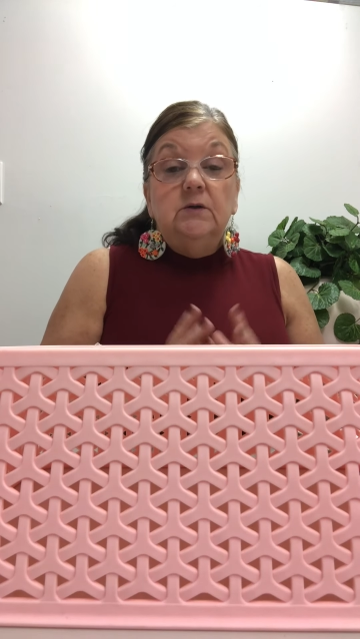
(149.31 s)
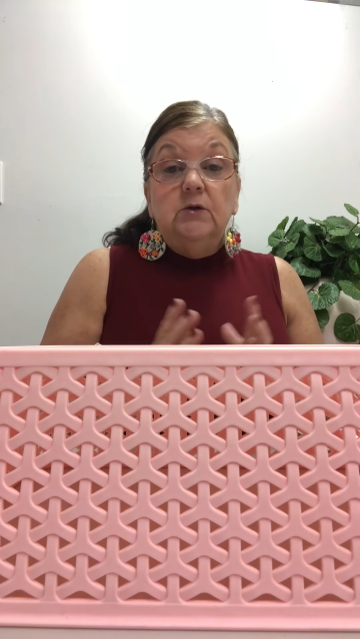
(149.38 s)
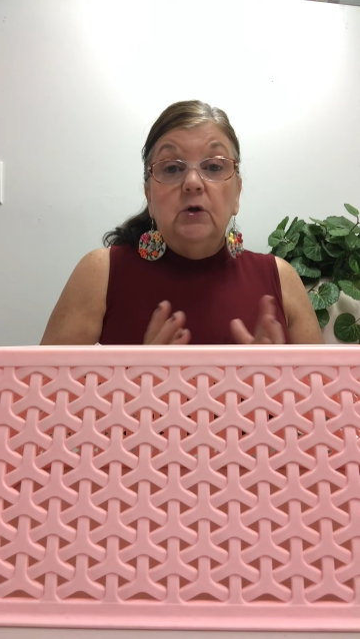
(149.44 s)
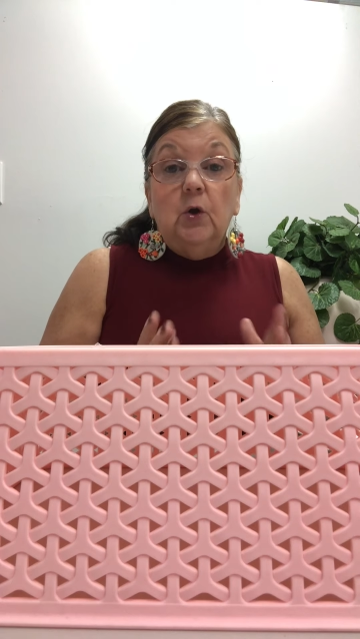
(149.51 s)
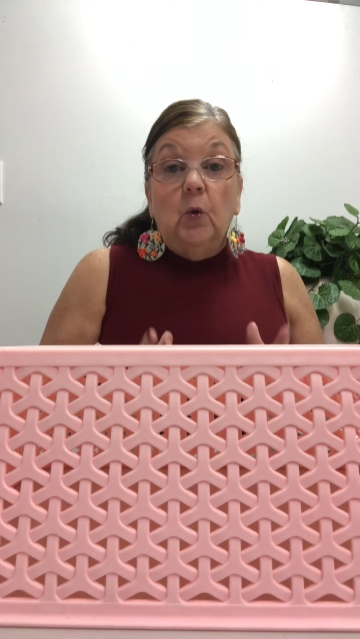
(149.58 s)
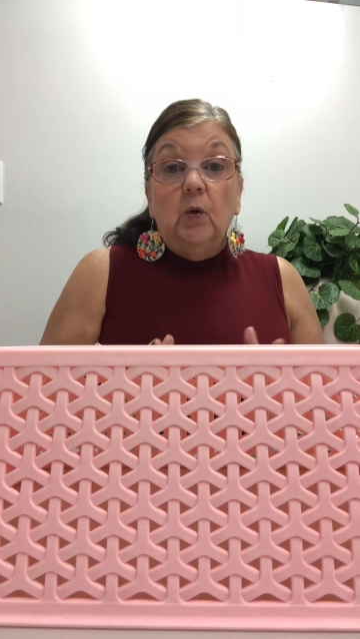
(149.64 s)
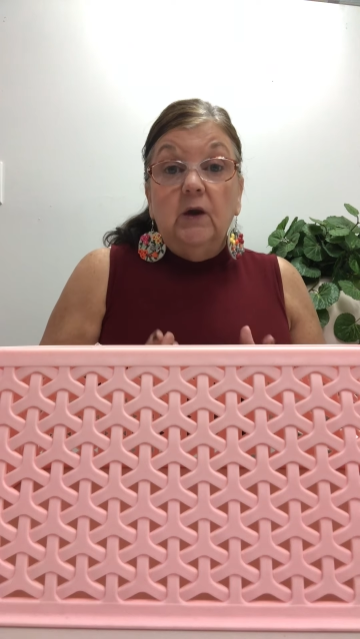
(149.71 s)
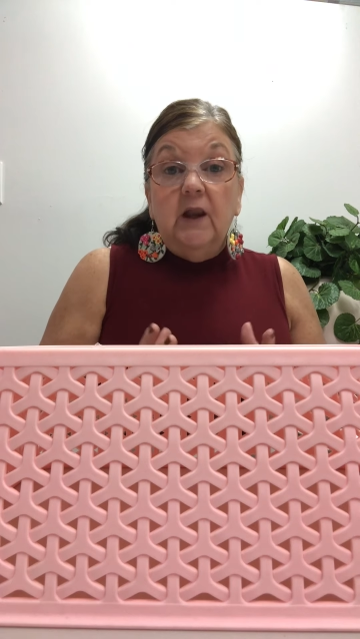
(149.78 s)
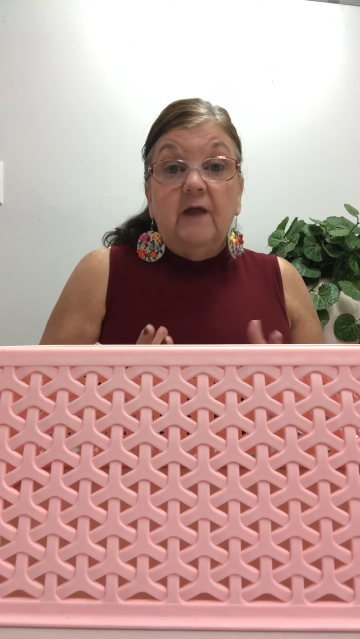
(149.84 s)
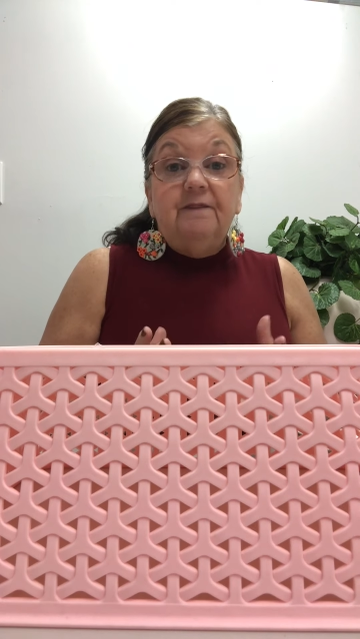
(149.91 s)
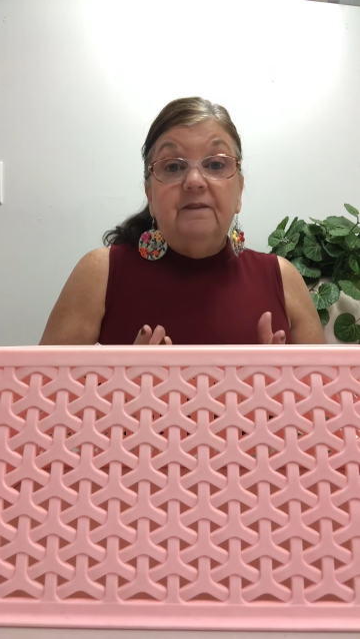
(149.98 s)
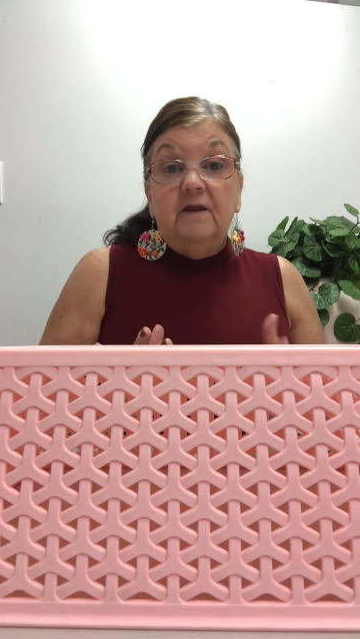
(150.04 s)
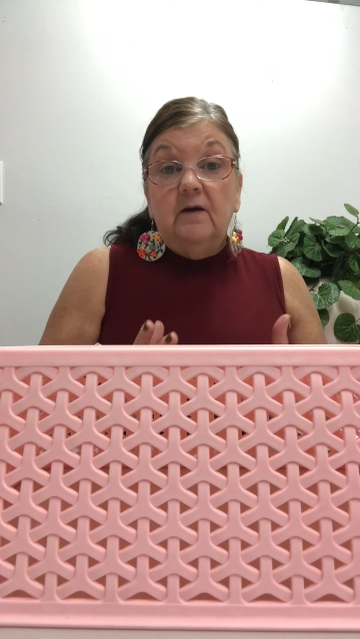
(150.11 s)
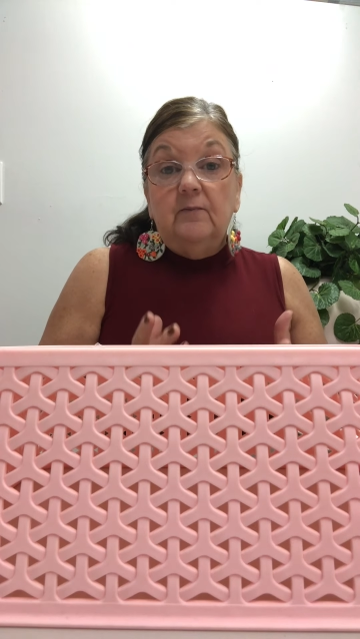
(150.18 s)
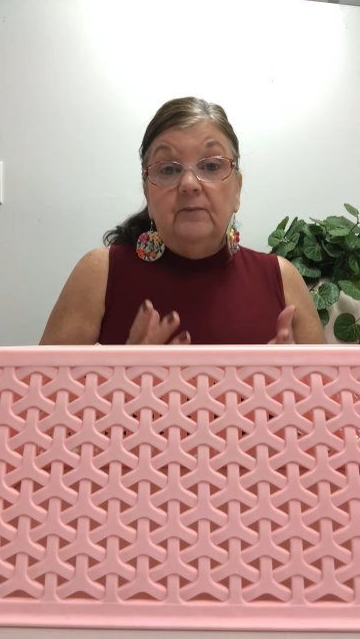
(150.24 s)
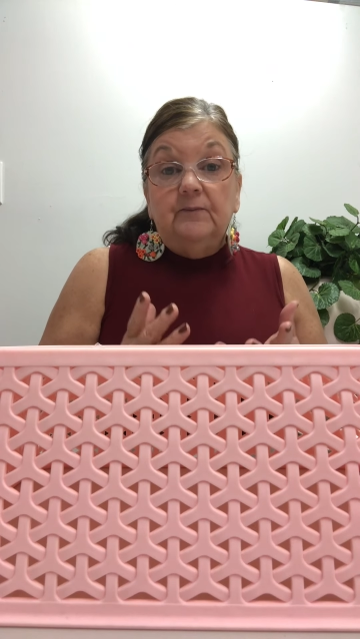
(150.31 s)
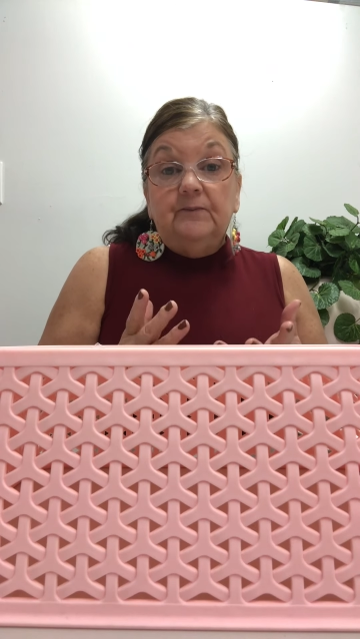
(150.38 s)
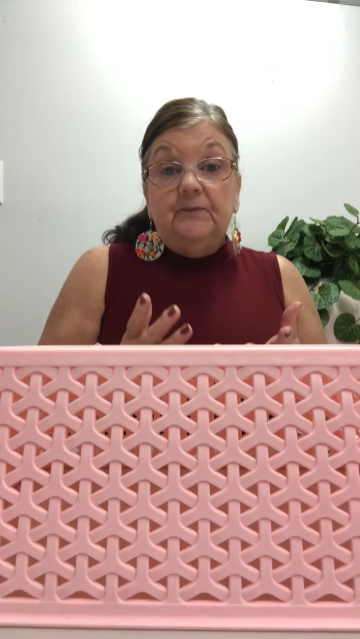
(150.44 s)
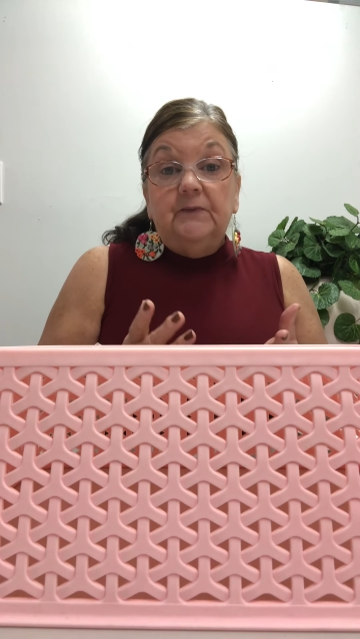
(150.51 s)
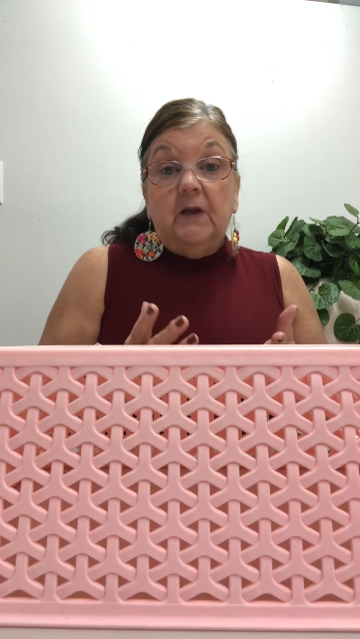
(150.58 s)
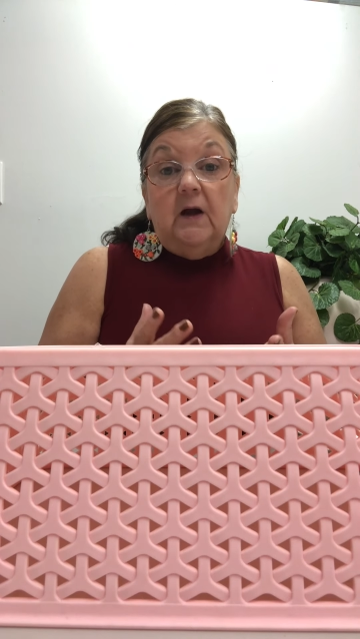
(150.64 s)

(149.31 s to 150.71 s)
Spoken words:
let them